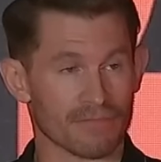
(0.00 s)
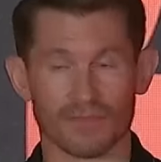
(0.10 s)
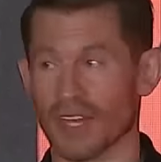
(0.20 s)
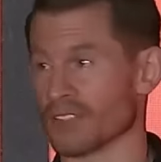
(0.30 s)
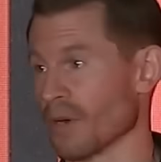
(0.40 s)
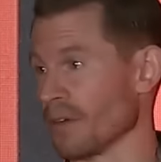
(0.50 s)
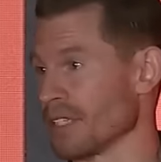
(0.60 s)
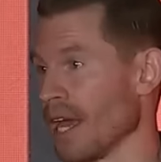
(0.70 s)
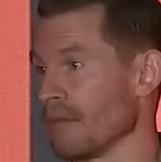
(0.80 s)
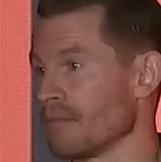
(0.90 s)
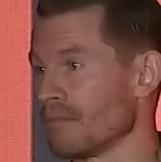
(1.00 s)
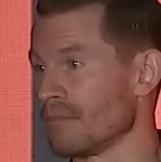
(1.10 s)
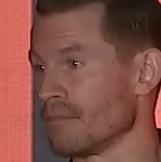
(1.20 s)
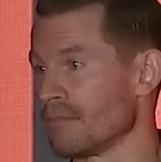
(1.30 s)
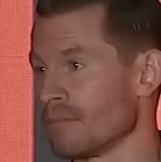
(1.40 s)
That's where I was at.
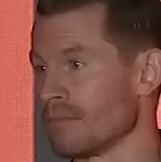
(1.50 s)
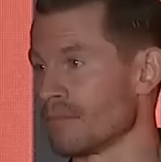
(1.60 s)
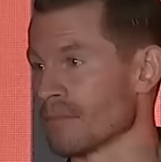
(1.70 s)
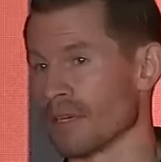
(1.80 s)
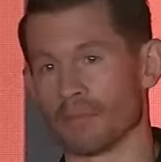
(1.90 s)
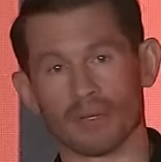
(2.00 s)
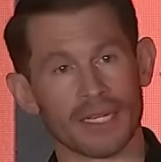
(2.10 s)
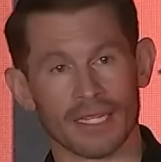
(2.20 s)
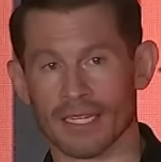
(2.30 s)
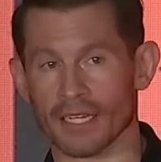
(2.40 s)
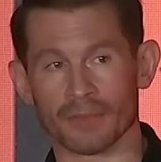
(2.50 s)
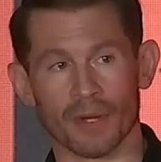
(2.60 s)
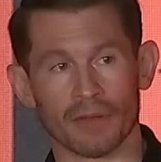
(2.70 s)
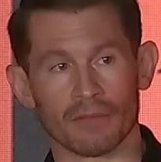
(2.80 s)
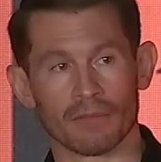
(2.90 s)
Completely
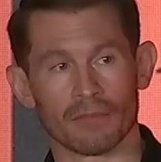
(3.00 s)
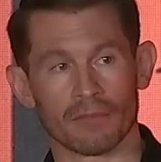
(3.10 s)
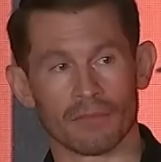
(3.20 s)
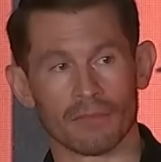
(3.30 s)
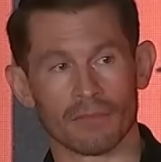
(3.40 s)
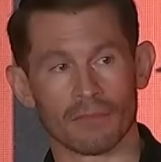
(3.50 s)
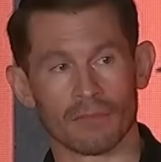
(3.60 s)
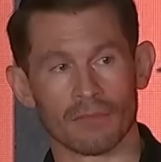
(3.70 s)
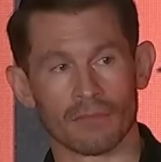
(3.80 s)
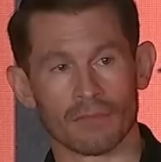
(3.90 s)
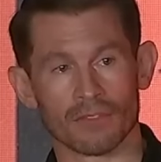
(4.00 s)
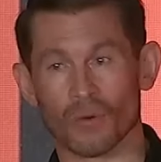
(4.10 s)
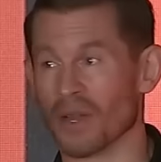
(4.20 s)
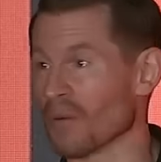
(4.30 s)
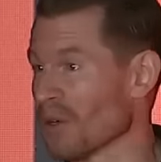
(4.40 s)
desperate.
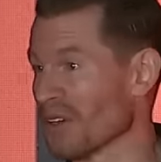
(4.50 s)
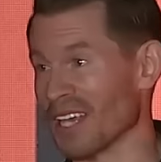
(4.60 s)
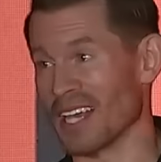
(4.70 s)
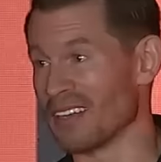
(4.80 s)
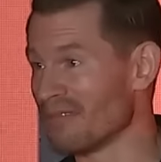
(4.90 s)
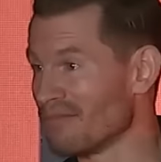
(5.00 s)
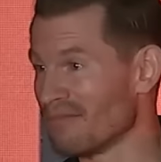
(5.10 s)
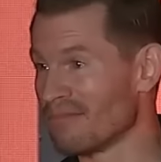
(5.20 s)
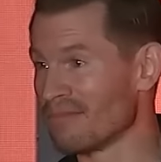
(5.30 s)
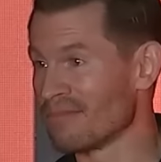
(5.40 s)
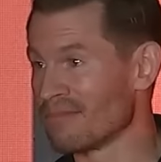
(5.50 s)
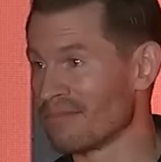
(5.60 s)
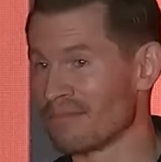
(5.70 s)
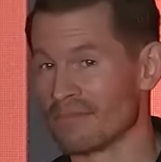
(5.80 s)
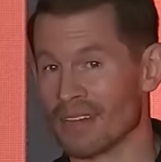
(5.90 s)
twenty-year-old kid.
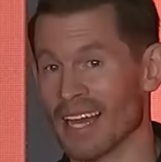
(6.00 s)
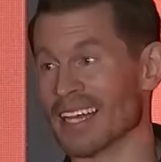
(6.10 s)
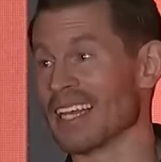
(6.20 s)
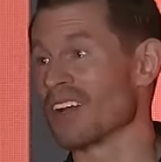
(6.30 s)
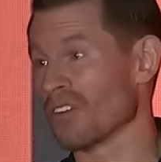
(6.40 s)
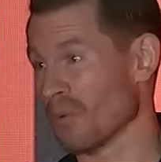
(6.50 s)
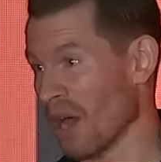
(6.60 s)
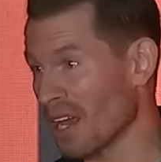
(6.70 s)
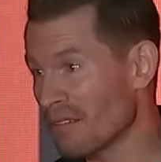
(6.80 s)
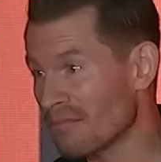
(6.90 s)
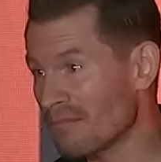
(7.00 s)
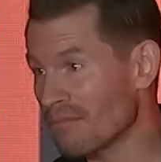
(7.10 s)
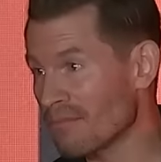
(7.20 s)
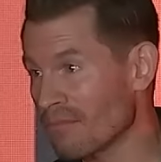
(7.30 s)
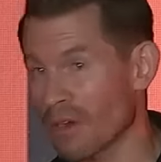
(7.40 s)
Had a kid on the way.
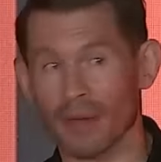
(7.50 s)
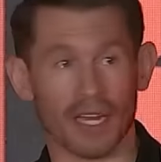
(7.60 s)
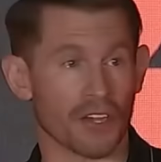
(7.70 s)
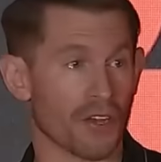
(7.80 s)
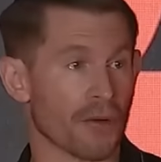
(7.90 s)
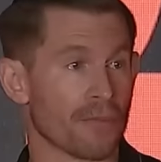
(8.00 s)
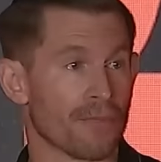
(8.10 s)
What am I going to do?